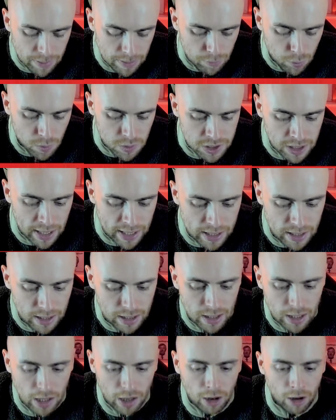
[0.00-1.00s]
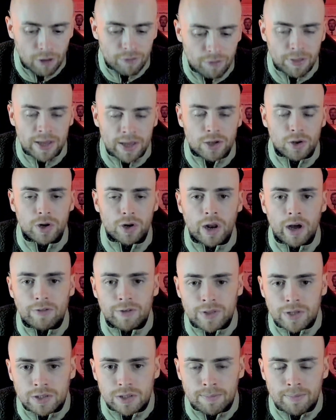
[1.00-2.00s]
people will say, oh, if they're good enough, it
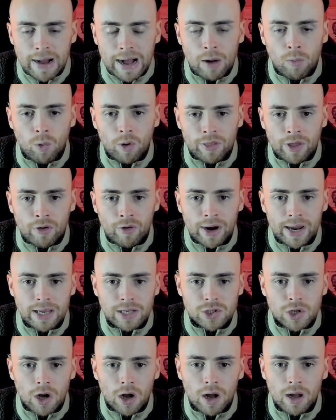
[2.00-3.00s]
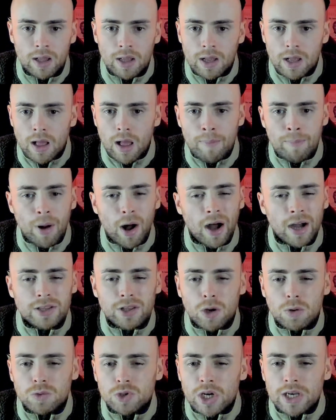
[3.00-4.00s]
doesn't matter what their age are. But I
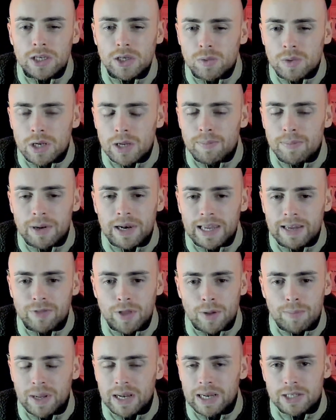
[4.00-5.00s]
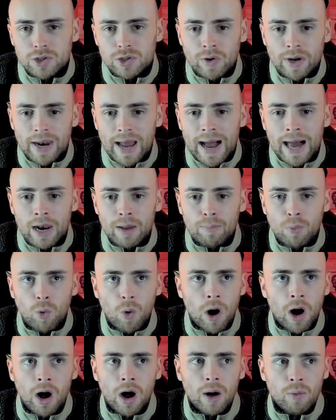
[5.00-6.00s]
don't genuinely believe that Pellistri and Hannibal
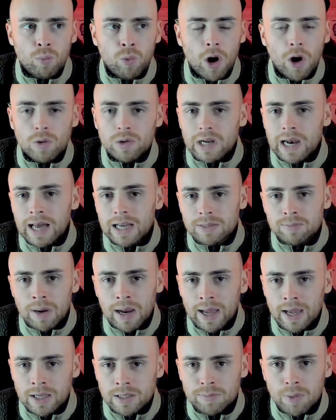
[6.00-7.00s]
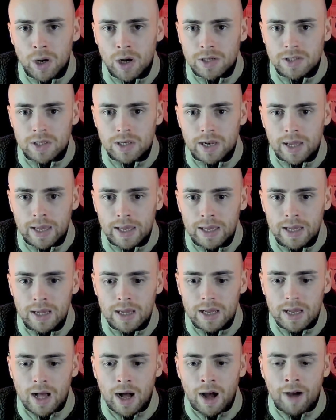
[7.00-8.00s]
are world-class players, personally.
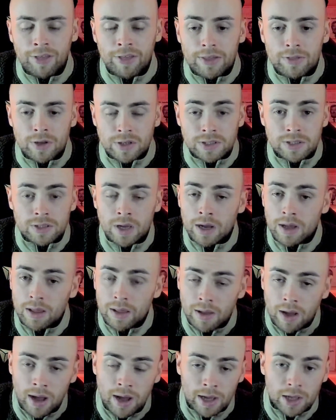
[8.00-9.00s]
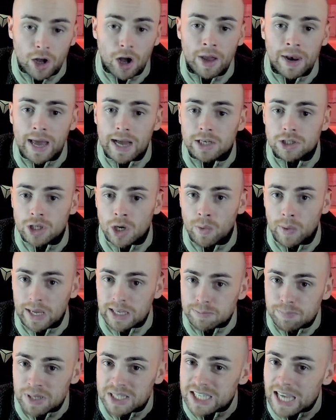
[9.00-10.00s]
I think that Garnacho is
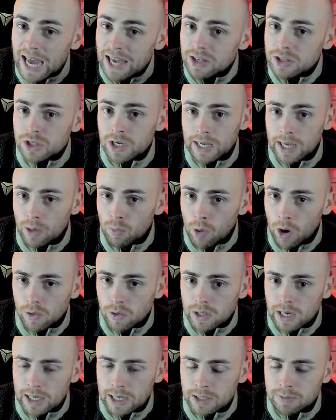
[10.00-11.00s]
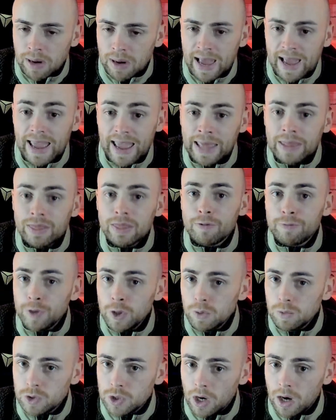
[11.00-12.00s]
potentially a world-class player in the
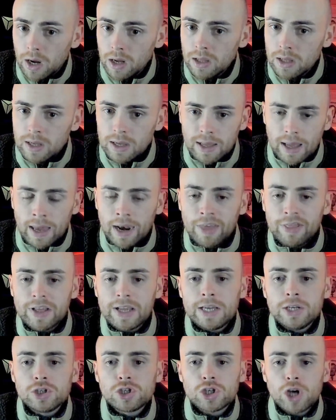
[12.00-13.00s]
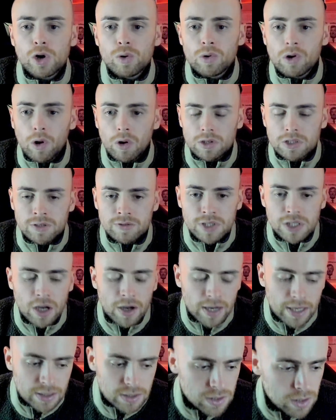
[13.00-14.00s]
future, and I think he's shown lots of
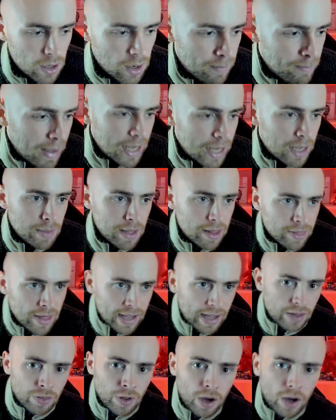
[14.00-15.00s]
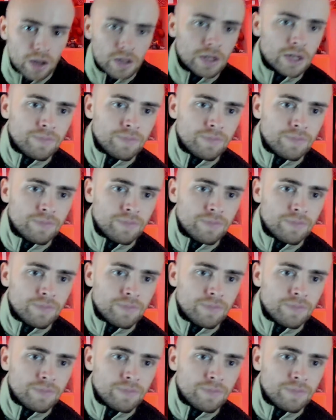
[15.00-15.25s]
signs that make me think that